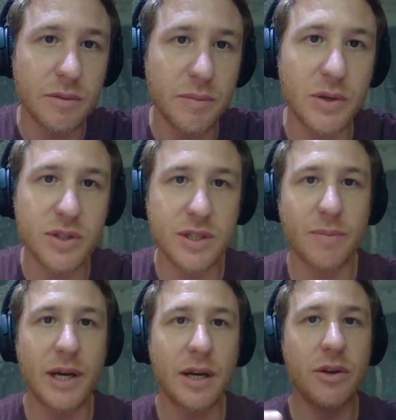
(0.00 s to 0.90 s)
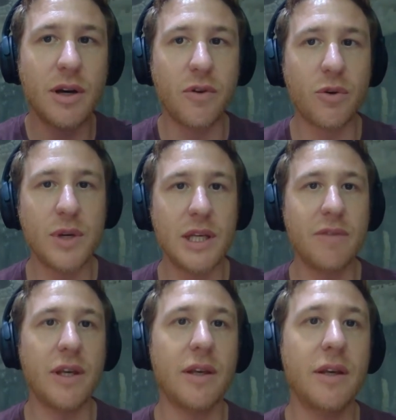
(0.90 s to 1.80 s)
because somehow you have
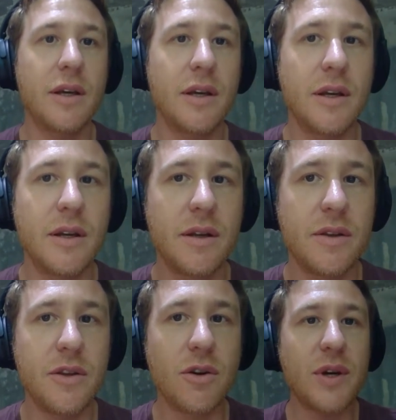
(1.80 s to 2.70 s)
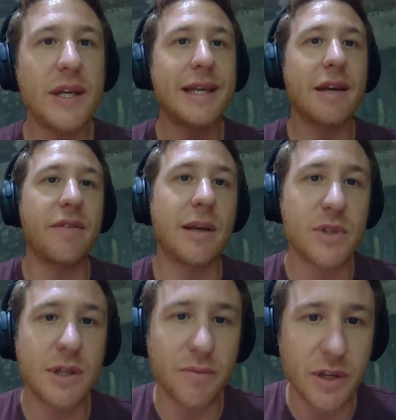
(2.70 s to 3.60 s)
already given, you already gave
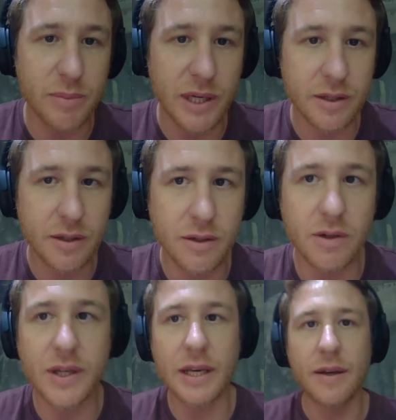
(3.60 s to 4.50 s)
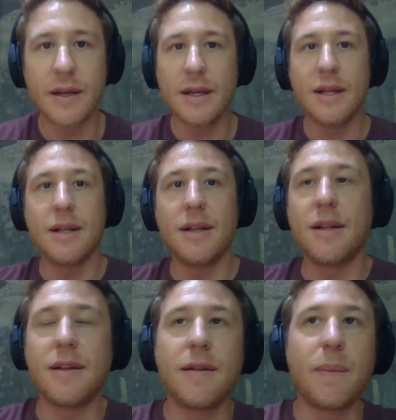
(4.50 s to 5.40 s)
them something back, okay?
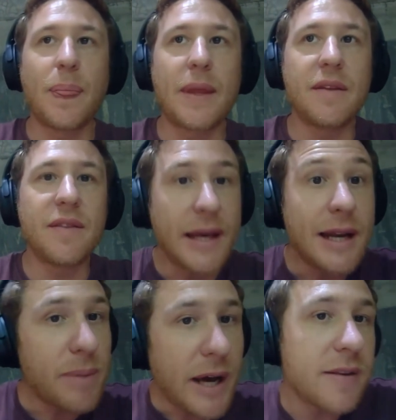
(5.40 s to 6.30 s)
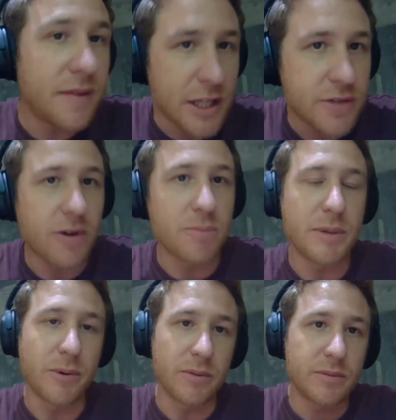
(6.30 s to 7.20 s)
Then I buy things from
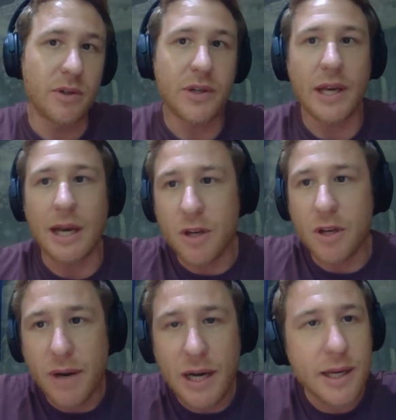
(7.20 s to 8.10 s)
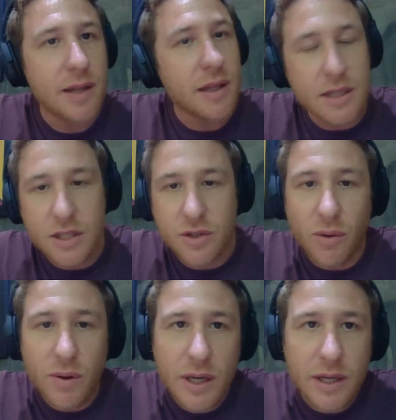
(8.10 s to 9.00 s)
people, okay? I'm in a market, there's
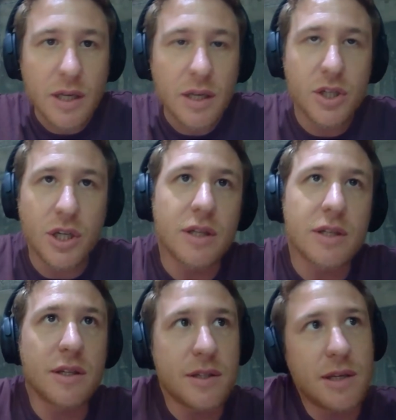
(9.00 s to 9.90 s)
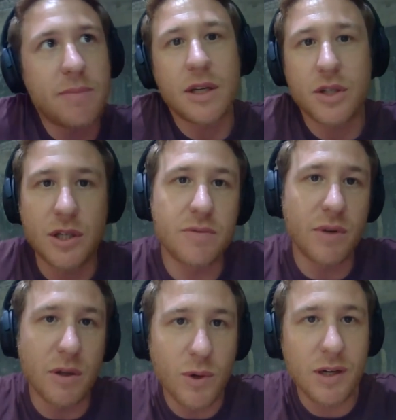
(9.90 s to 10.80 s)
this old lady, she doesn't seem that
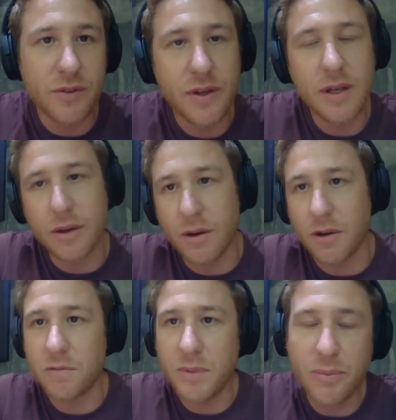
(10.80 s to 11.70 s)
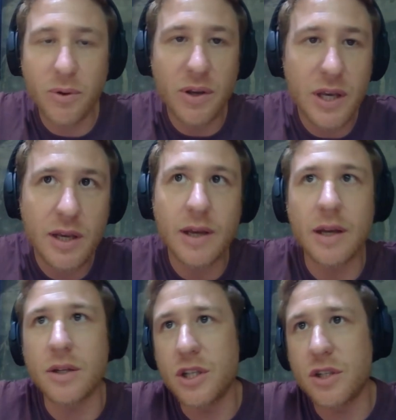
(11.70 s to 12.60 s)
she's really wealthy, like a lot of people
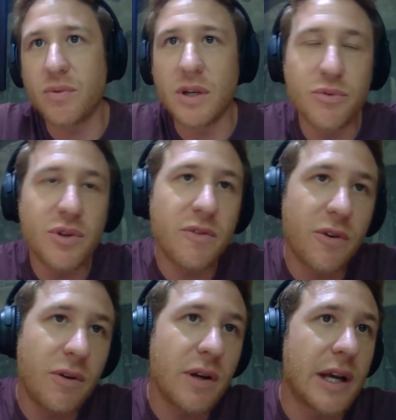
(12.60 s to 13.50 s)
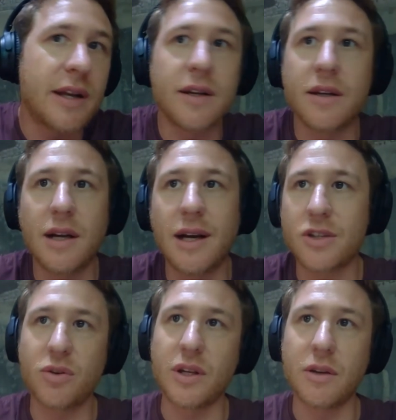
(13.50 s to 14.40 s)
here, and she's really beautiful, and
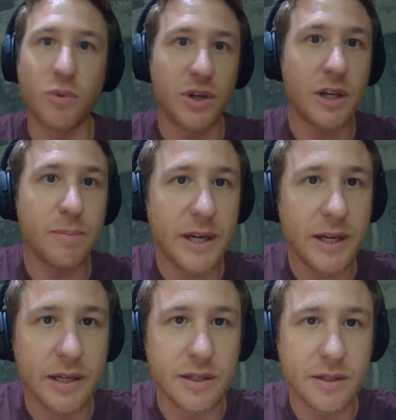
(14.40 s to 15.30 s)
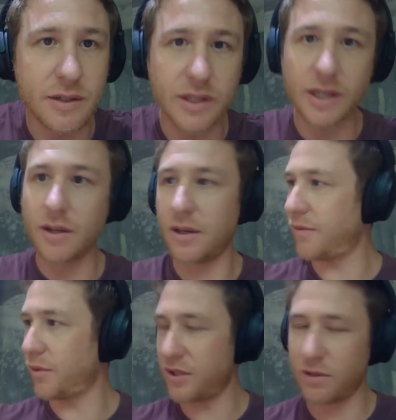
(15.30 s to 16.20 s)
actually, we need bananas,
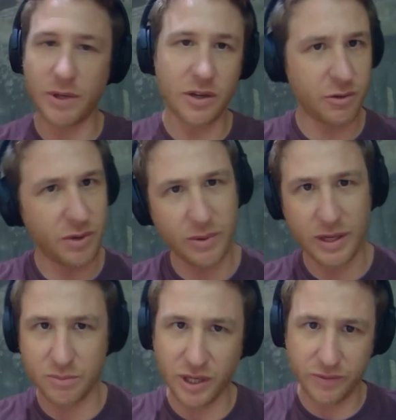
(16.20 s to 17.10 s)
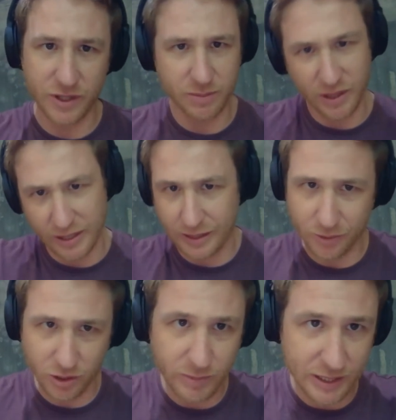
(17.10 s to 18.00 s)
okay? Everyone's a bit hungry, we had breakfast, but
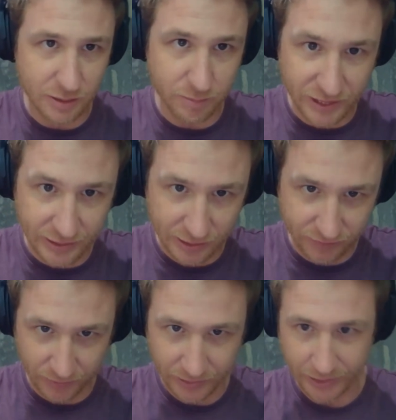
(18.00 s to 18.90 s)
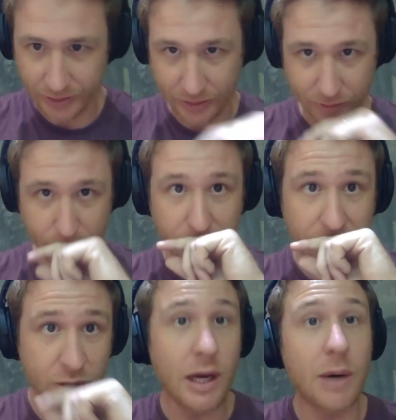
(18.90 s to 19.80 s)
hey, I'm gonna buy some bananas for me.
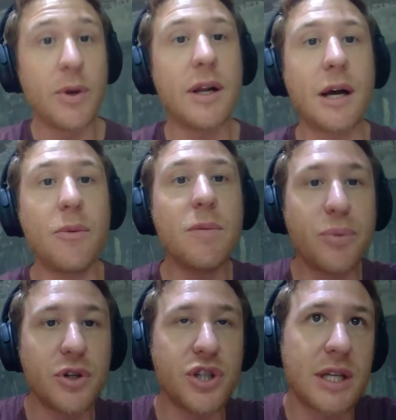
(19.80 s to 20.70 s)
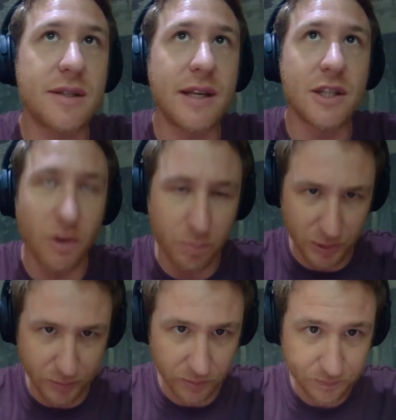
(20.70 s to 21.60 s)
So I will purchase things from
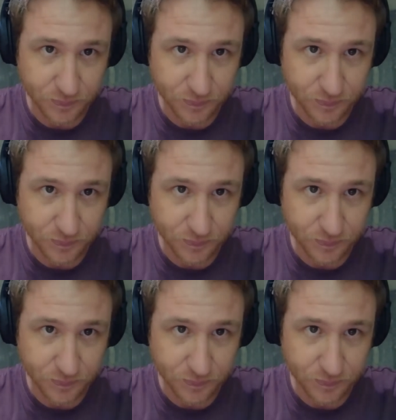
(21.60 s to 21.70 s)
people